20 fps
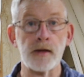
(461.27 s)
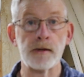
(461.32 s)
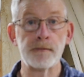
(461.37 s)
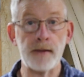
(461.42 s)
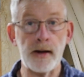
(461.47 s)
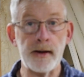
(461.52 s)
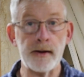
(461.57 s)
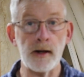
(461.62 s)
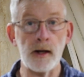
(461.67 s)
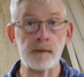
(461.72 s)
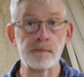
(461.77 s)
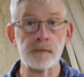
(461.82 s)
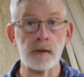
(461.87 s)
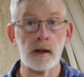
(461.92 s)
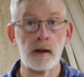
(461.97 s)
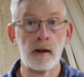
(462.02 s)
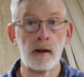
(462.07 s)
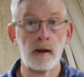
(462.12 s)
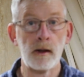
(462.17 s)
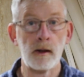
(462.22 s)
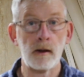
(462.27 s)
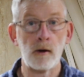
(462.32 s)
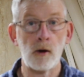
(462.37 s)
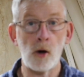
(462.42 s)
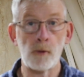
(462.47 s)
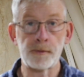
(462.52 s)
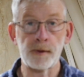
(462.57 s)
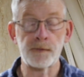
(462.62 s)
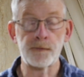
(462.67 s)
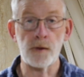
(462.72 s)
made up,
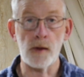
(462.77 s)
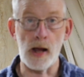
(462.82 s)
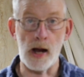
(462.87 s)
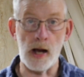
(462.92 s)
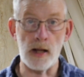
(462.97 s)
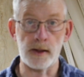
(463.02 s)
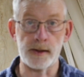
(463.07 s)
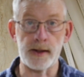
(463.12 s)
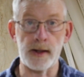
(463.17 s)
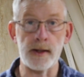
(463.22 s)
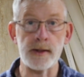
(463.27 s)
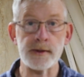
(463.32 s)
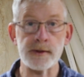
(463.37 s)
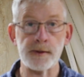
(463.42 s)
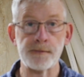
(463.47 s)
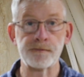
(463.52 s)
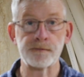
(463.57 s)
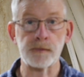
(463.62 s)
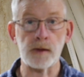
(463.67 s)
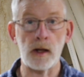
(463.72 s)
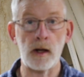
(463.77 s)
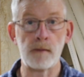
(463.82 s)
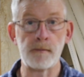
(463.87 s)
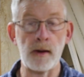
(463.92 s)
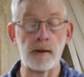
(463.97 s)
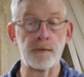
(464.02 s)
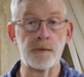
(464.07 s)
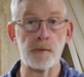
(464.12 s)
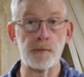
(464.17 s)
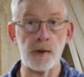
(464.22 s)
hopefully for the holidays,
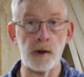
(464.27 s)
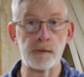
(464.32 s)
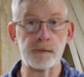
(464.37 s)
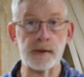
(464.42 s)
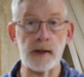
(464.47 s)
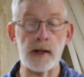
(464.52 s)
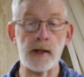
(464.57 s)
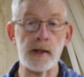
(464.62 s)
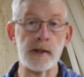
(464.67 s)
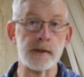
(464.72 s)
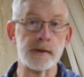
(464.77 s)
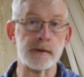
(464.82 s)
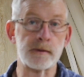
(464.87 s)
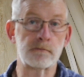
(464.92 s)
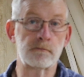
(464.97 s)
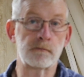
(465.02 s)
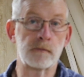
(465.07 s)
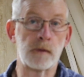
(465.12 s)
made for birthdays,